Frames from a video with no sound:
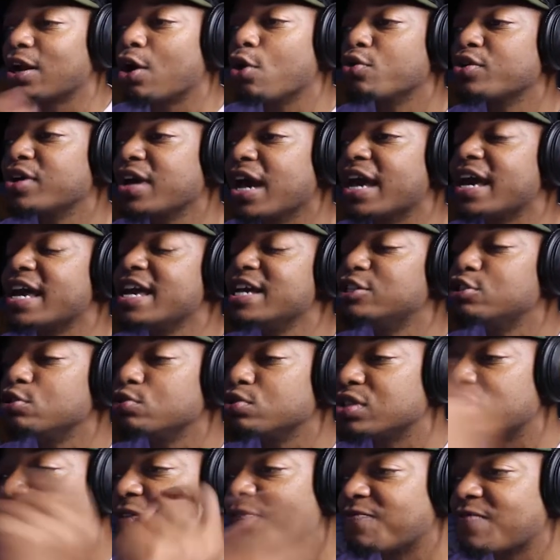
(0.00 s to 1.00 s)
okay, he's
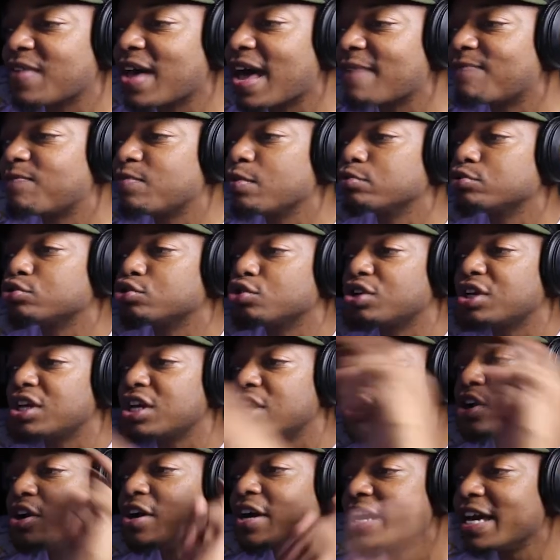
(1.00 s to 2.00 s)
using a fab filter
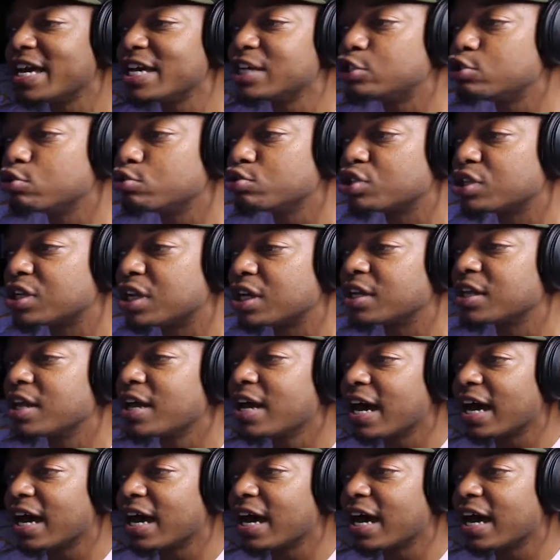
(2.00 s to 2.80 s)
here, he's using a